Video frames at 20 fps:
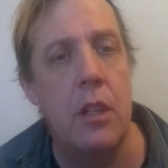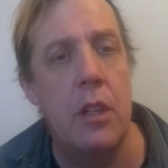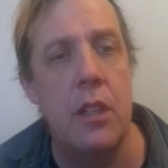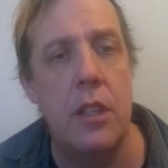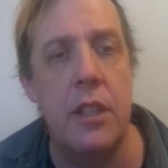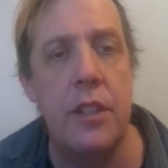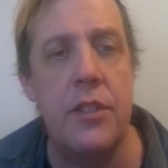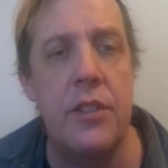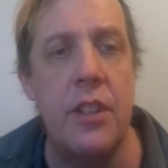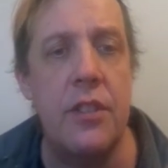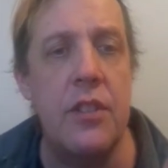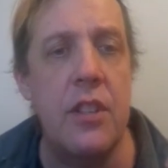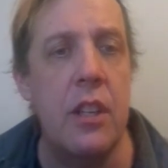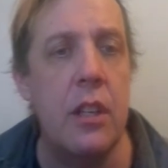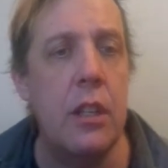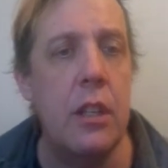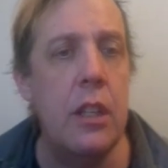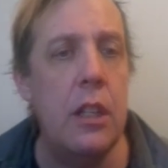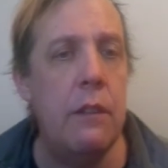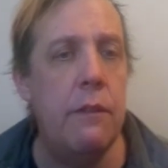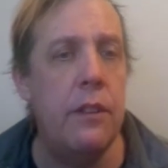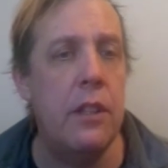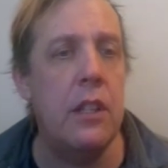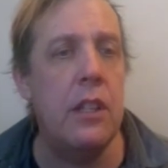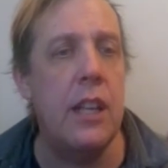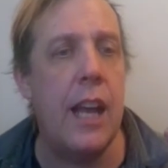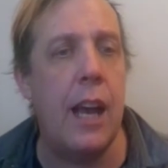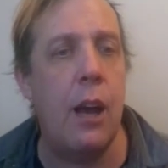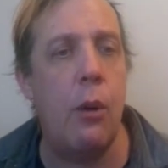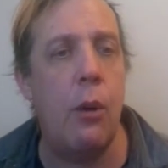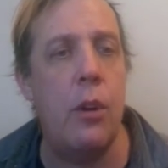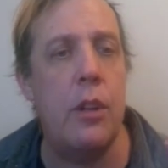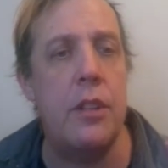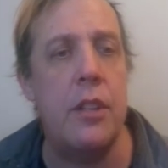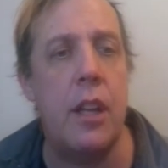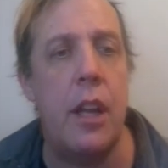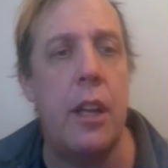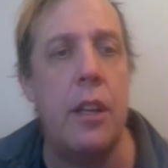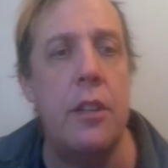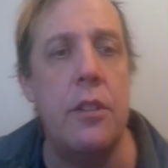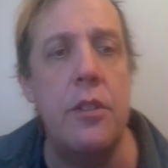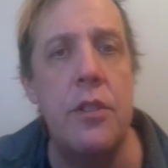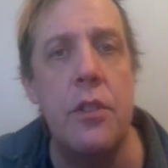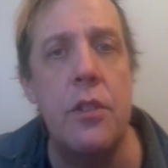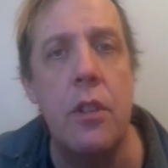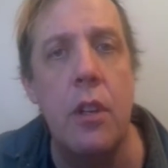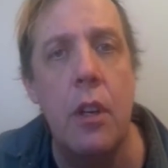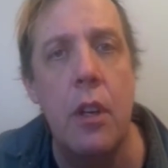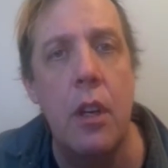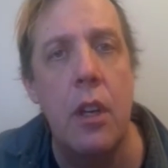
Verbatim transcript: He says, Even nowadays,